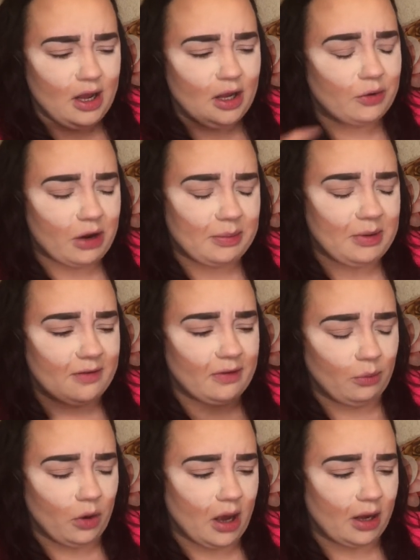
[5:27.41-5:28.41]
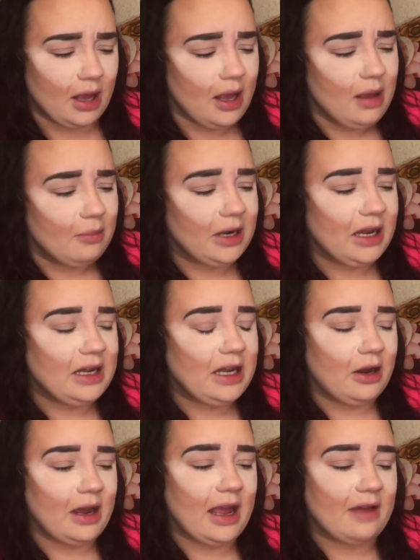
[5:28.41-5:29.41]
Correct me if I'm wrong. But in
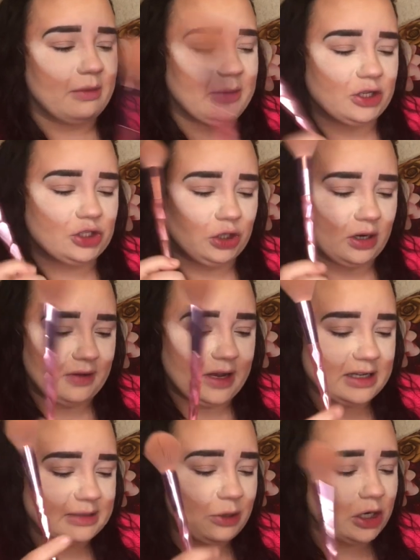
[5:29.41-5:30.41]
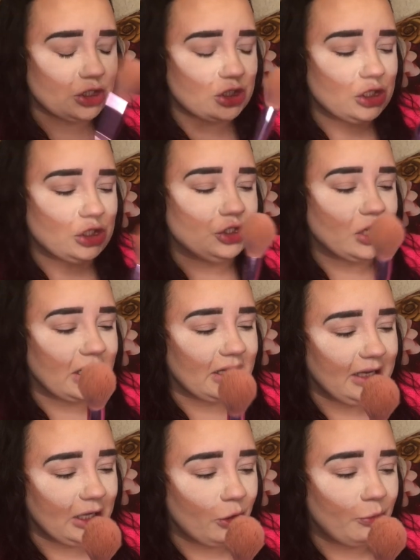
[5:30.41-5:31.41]
here I have a mixture of his brushes,
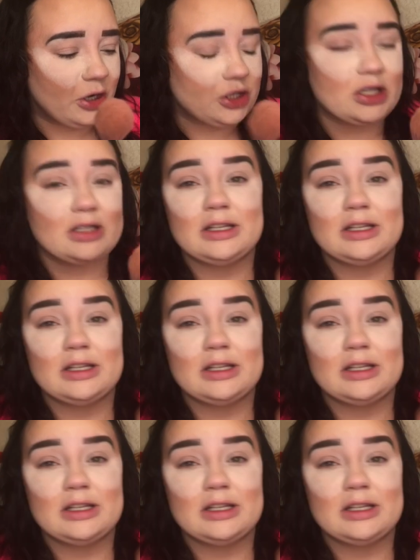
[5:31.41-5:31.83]
Jaclyn Hill brushes.